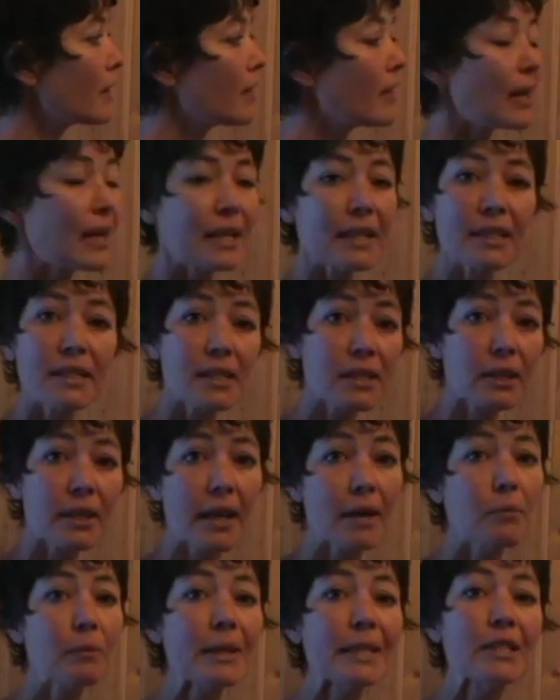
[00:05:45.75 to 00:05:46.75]

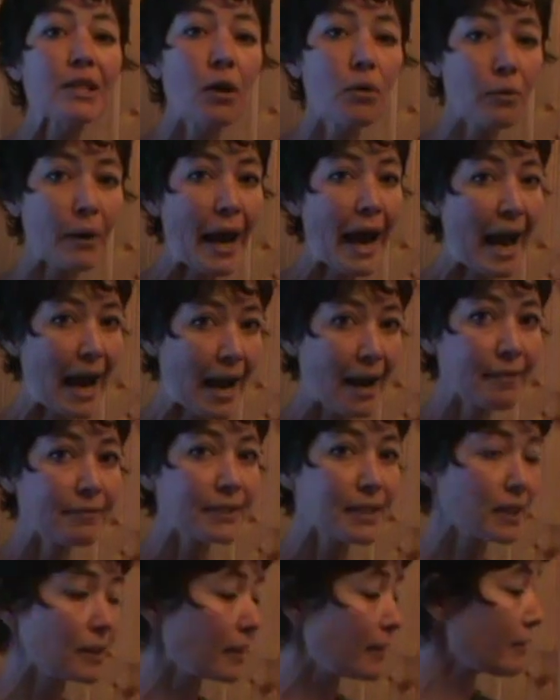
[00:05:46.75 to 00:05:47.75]
that we don't
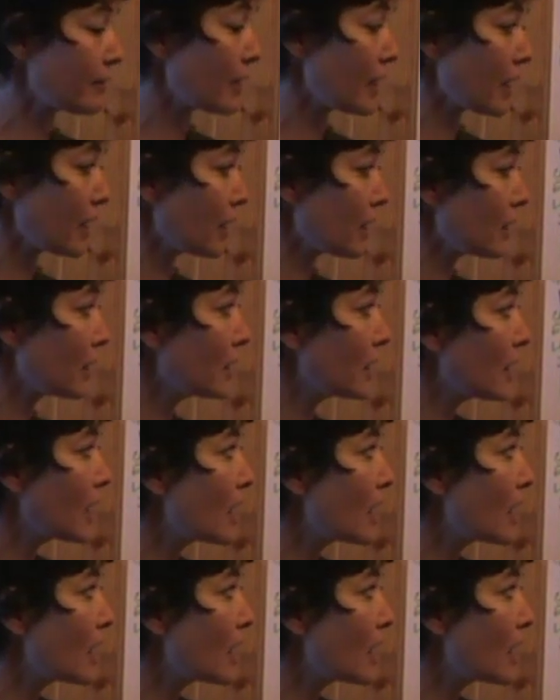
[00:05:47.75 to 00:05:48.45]
have to live there.